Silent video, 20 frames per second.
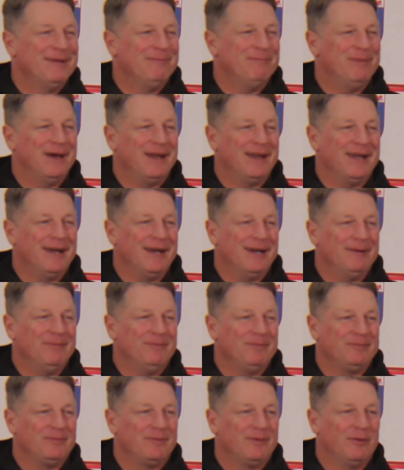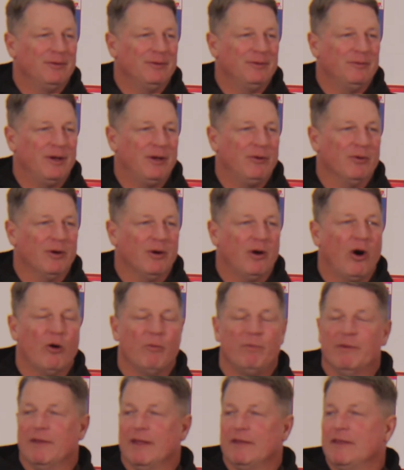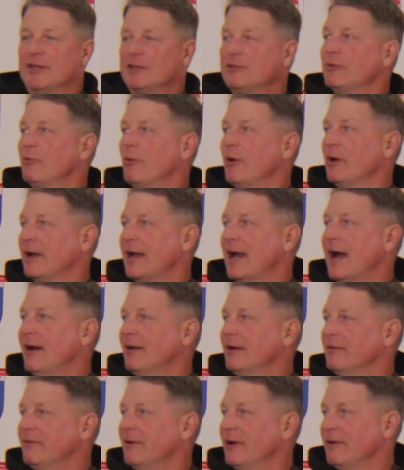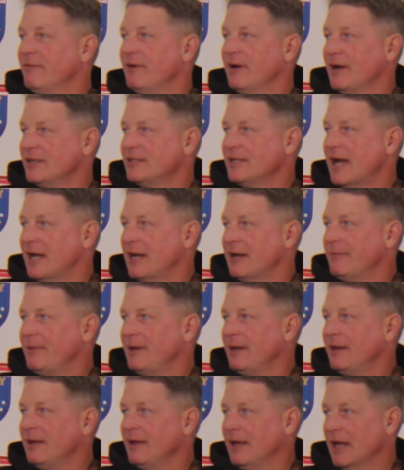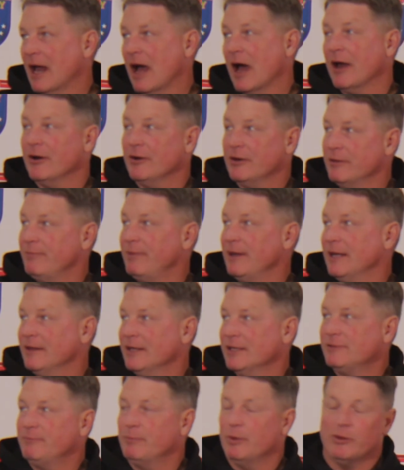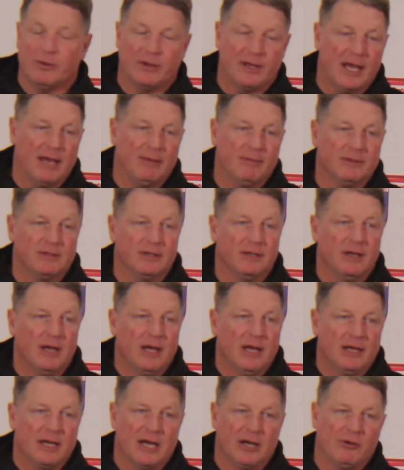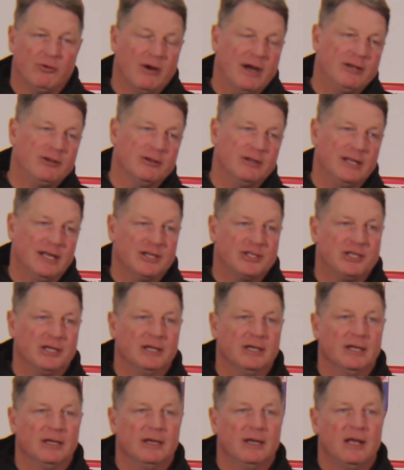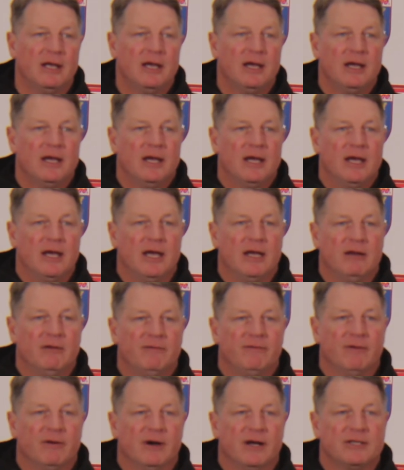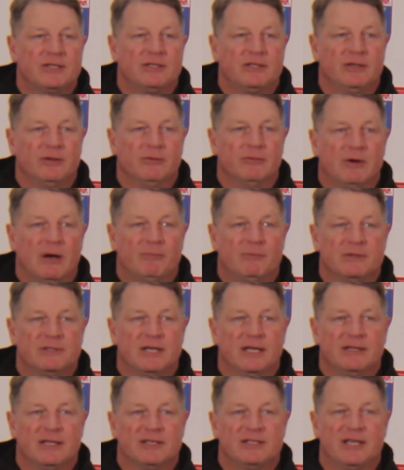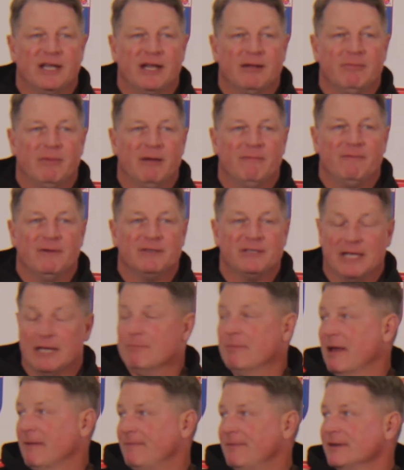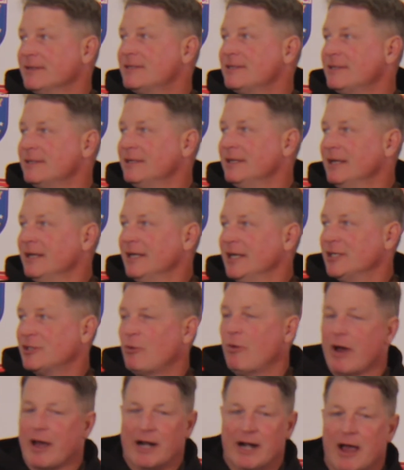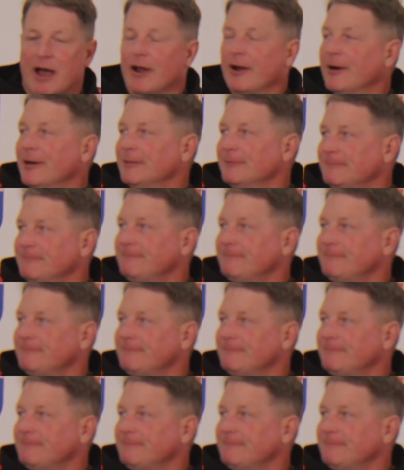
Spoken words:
But we were hoping that this would work out. Very, very excited to be and honored to be in this bowl game. It's got great tradition, and for us to represent the city of Memphis in Memphis is quite an honor.